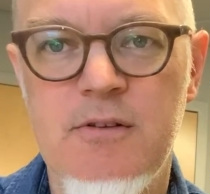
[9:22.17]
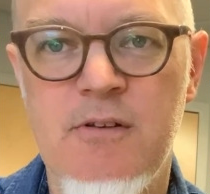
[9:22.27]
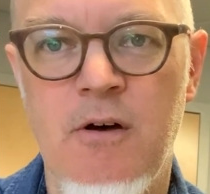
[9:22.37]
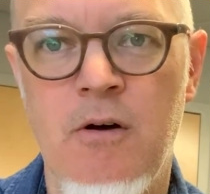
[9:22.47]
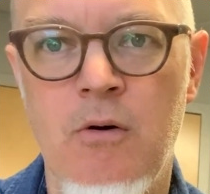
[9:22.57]

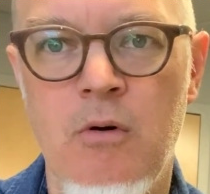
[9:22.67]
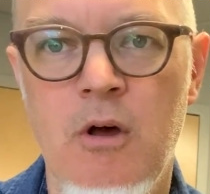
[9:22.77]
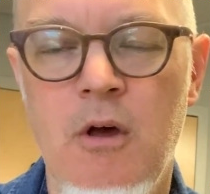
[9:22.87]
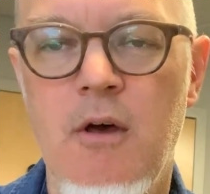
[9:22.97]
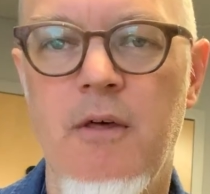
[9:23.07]
So
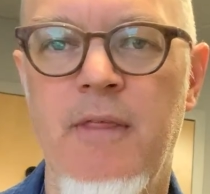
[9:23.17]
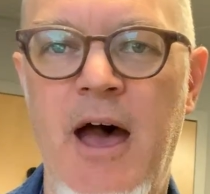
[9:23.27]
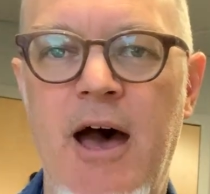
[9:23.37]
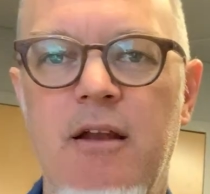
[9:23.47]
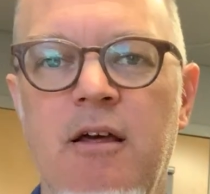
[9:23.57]

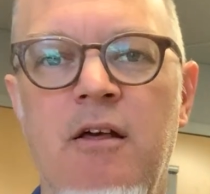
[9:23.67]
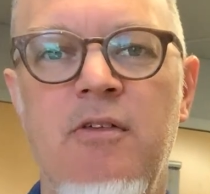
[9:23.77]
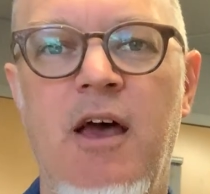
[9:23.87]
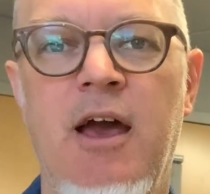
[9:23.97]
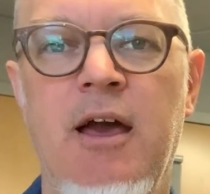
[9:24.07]
that
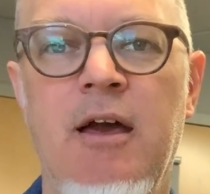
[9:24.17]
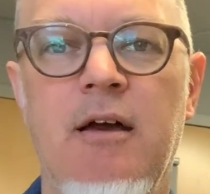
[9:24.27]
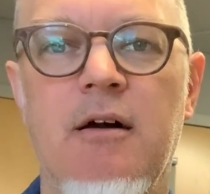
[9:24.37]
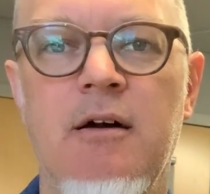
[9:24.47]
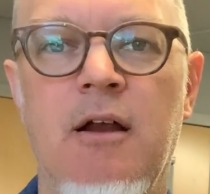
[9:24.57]
is
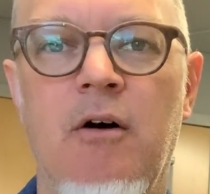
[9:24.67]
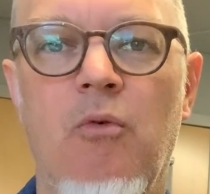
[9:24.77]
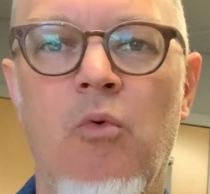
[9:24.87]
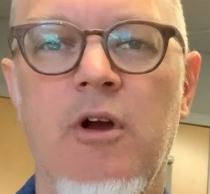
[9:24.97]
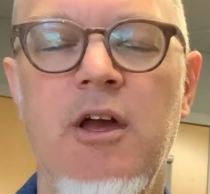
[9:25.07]

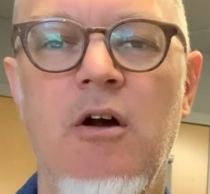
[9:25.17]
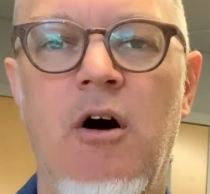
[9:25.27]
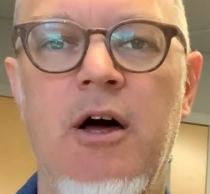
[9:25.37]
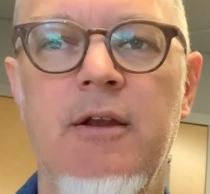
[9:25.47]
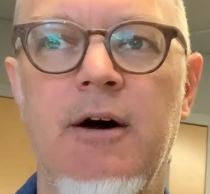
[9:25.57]
working
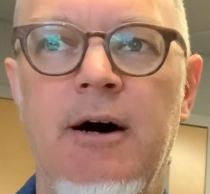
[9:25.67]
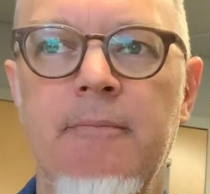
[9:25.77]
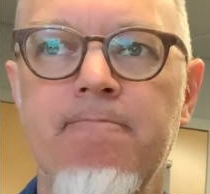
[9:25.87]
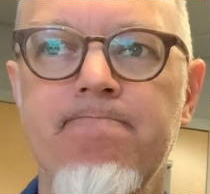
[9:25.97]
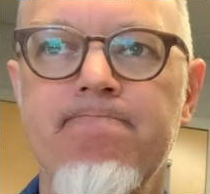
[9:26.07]

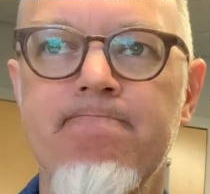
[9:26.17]
on